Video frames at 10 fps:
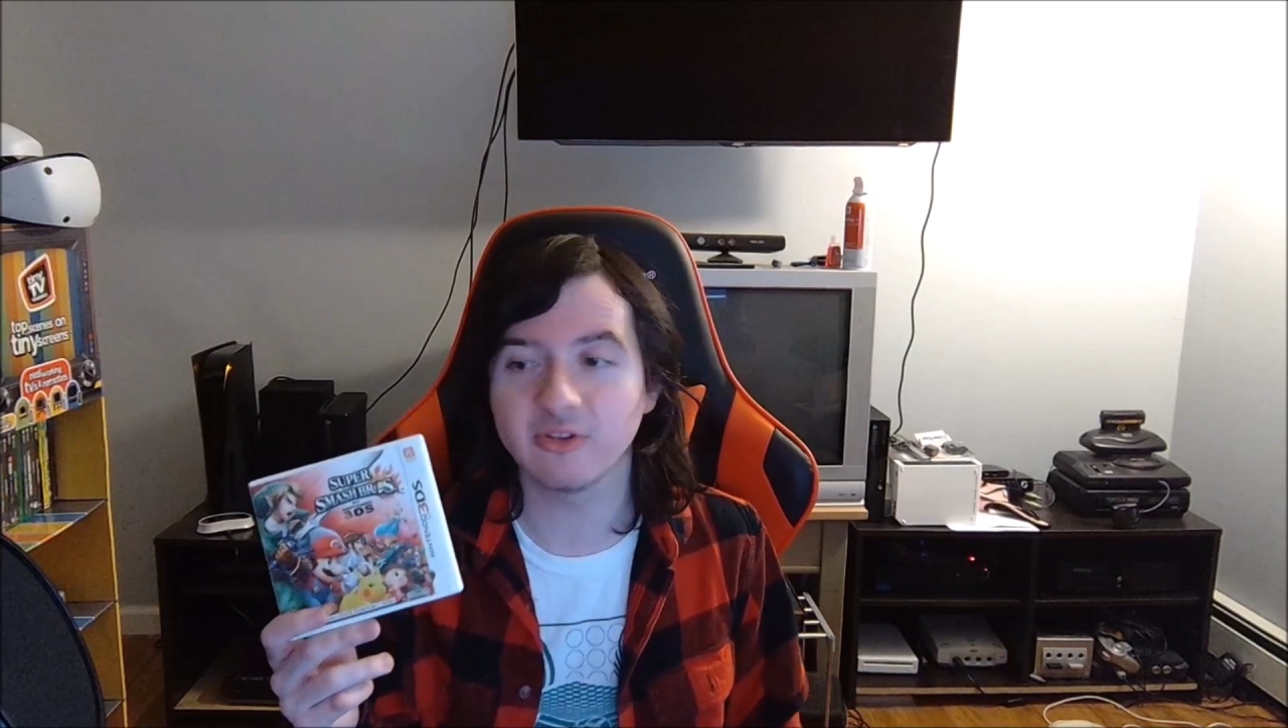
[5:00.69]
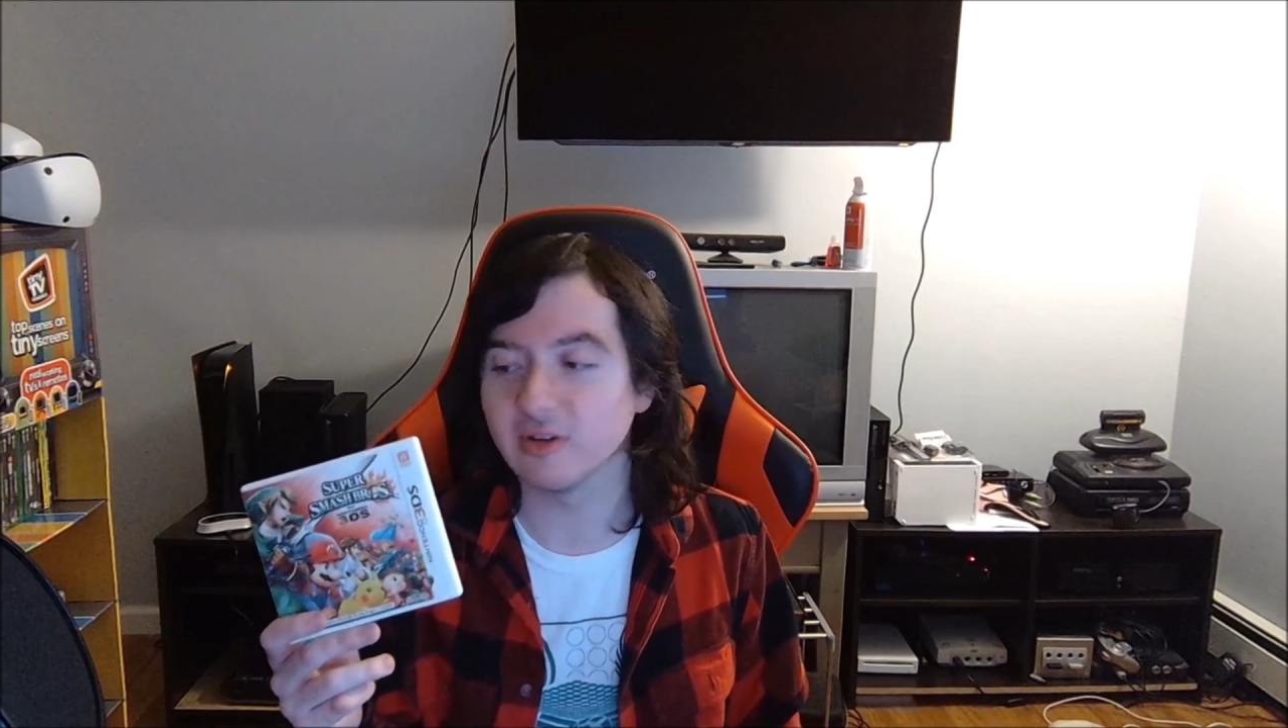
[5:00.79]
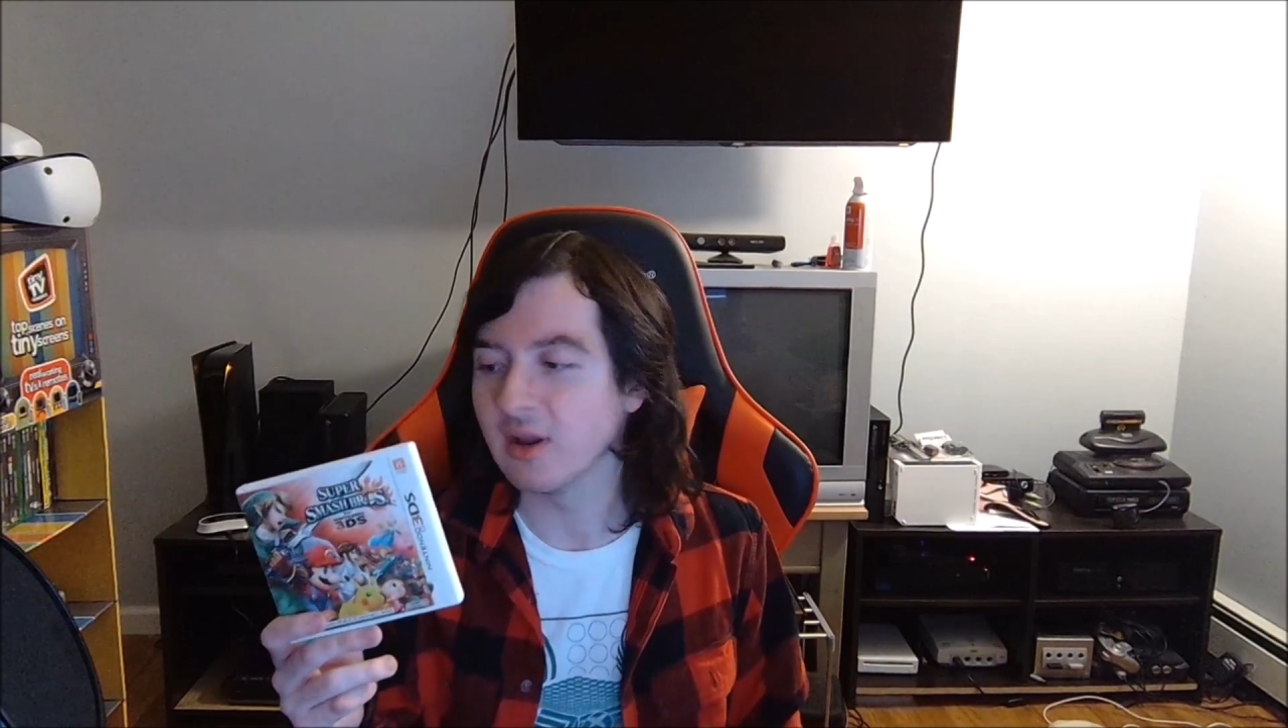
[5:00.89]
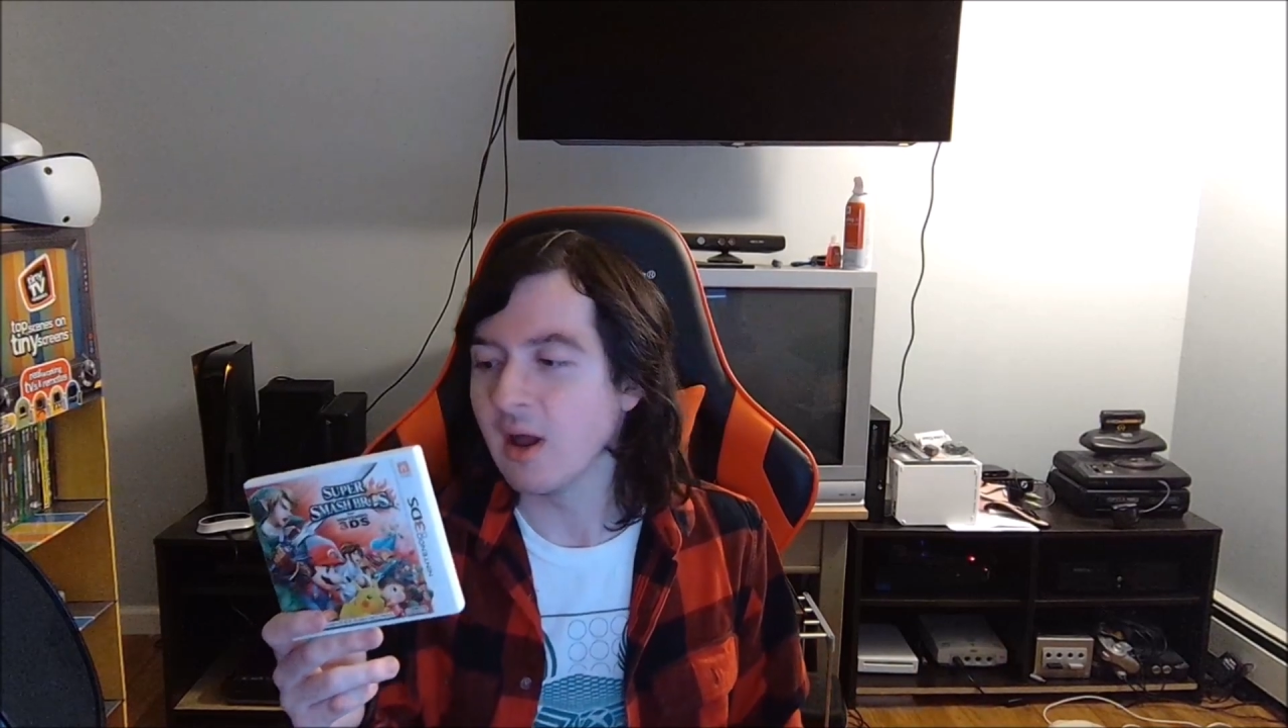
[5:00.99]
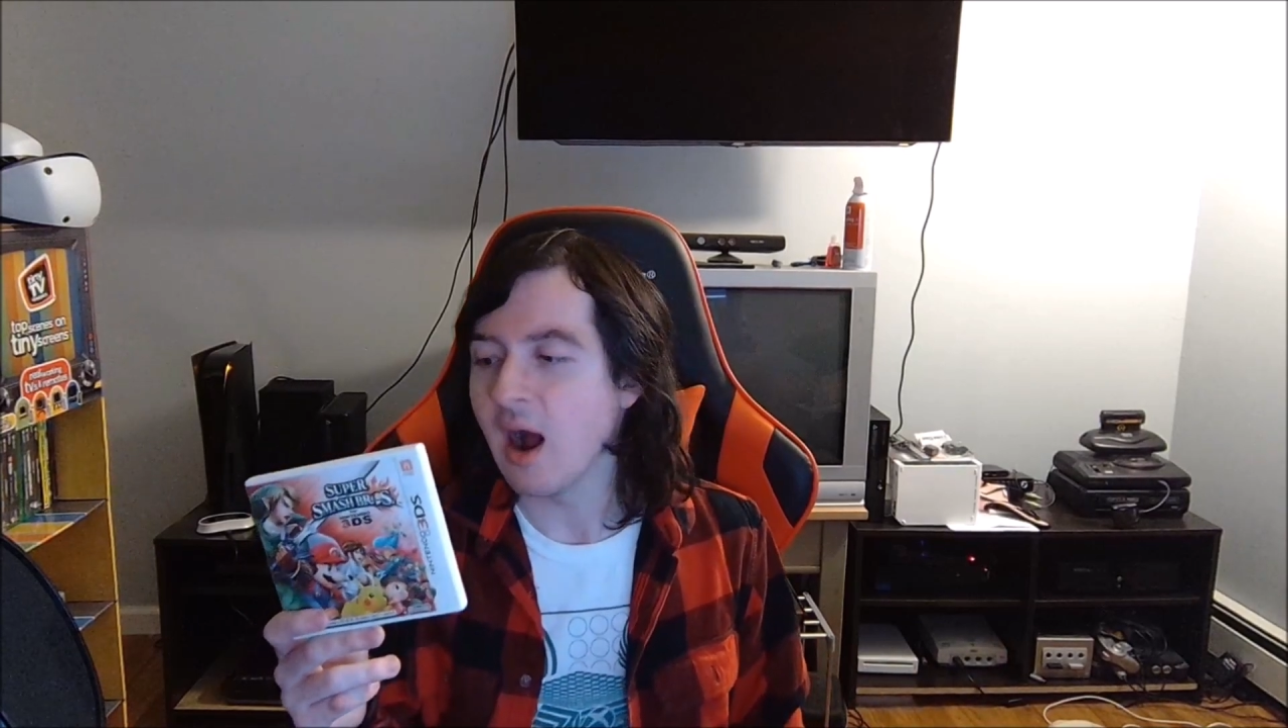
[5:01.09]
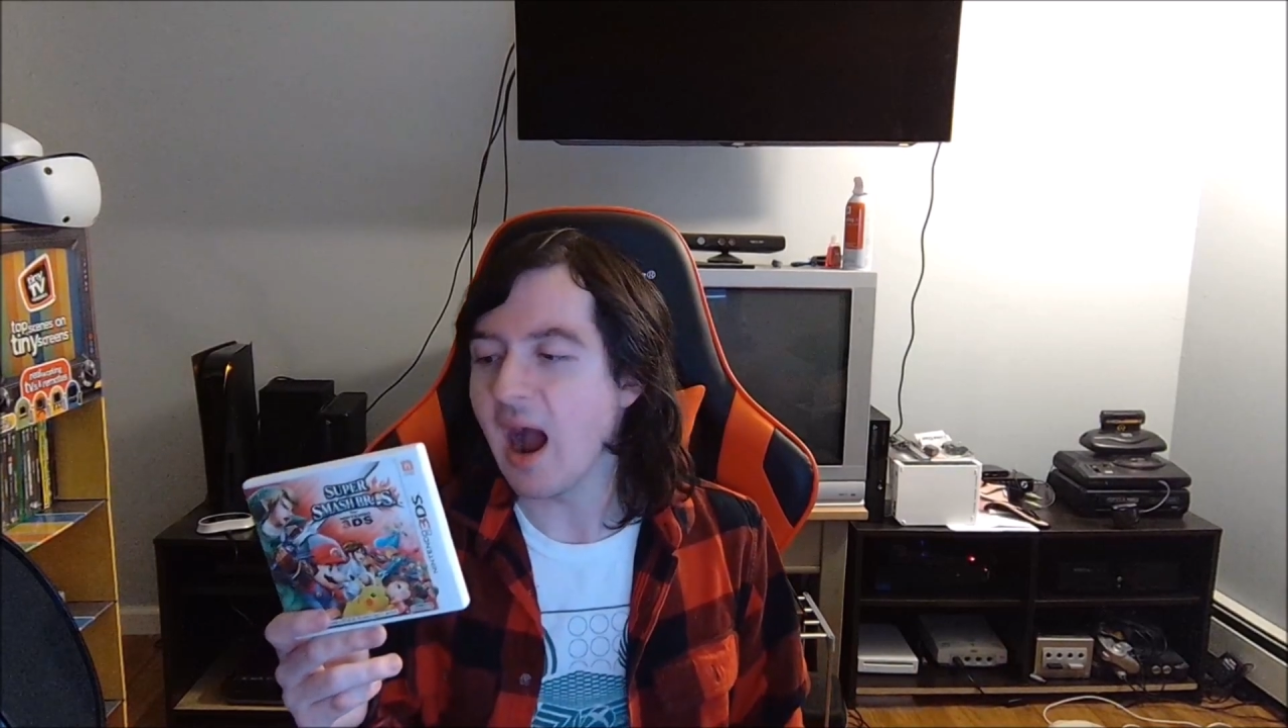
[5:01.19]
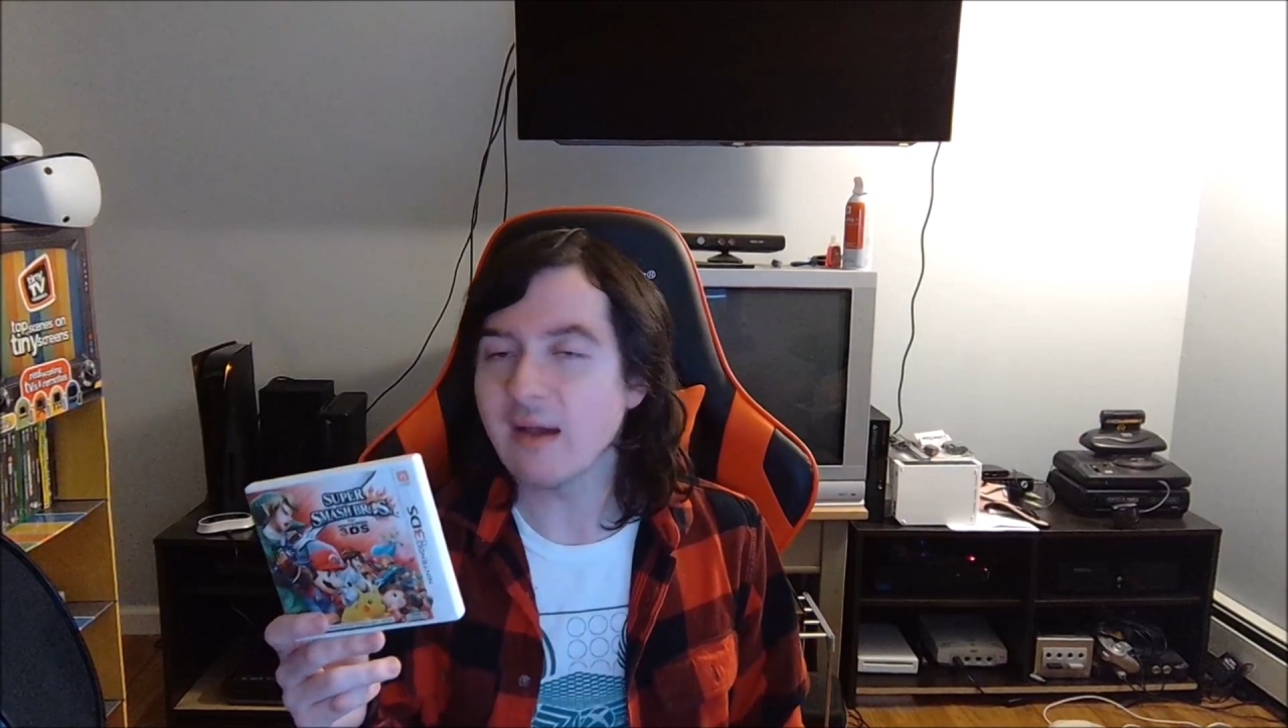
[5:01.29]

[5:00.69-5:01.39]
and I